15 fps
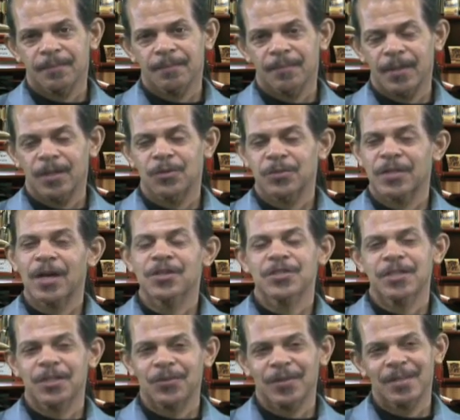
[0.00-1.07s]
But it was our
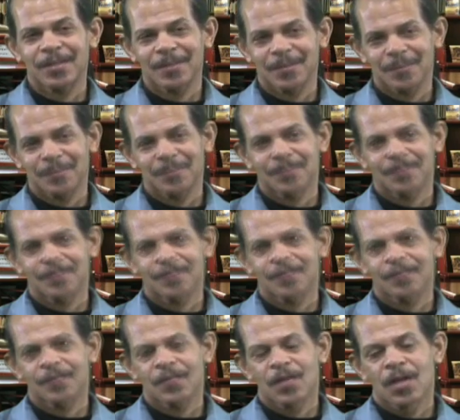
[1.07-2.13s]
secret.
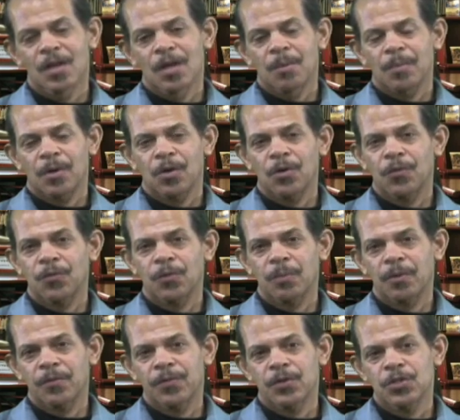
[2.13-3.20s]
My hope for
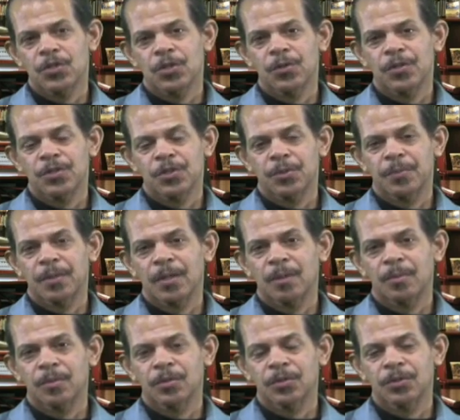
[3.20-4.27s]
my future is to be
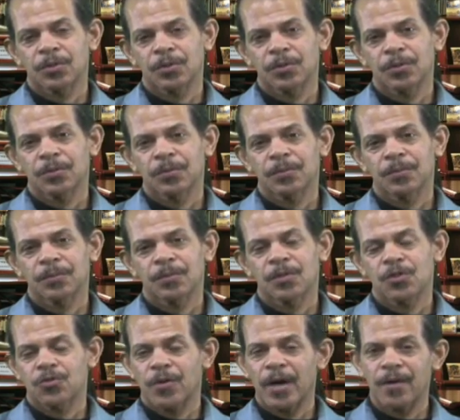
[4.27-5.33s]
able to
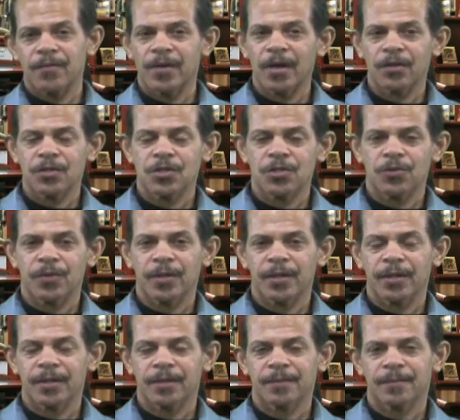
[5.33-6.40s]
drive down the
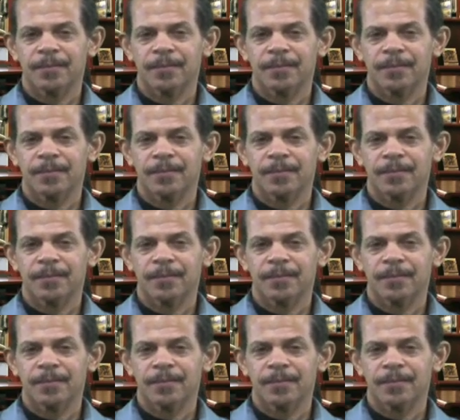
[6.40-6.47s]
street,